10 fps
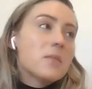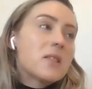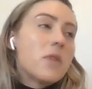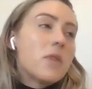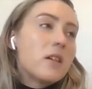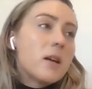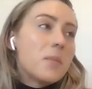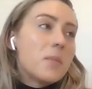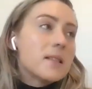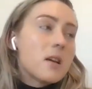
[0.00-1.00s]
So we ended
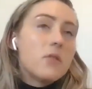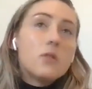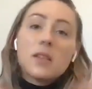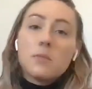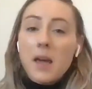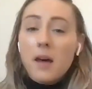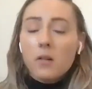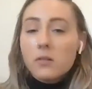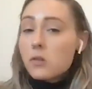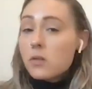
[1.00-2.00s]
up, instead of using
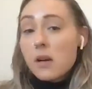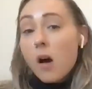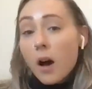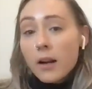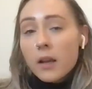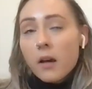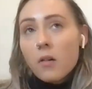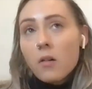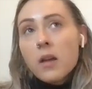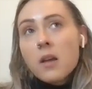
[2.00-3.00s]
panels, using
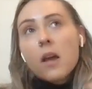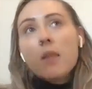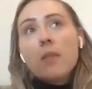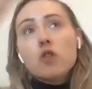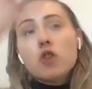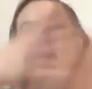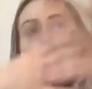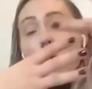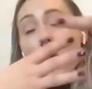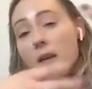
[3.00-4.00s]
audio, and then
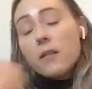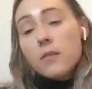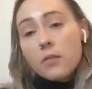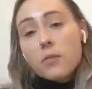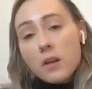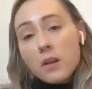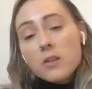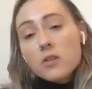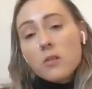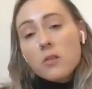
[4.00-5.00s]
showing the
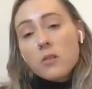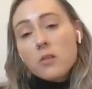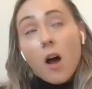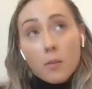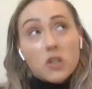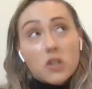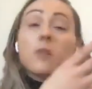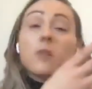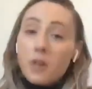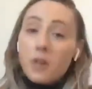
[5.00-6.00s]
three-dimensional
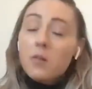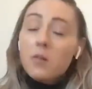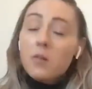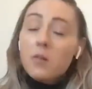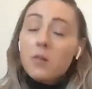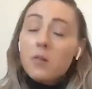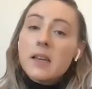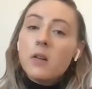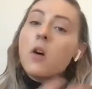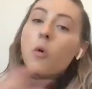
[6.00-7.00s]
object in front of the
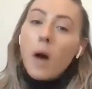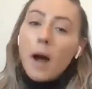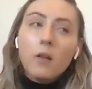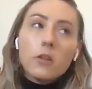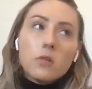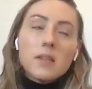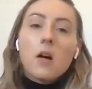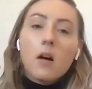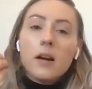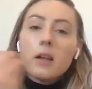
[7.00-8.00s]
person while
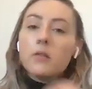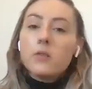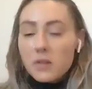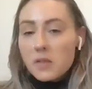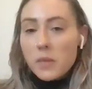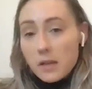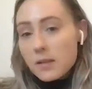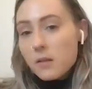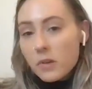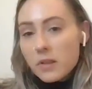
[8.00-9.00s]
using audio to
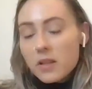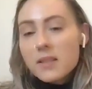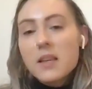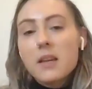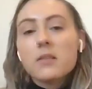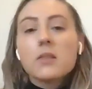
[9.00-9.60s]
explain to them what they're seeing.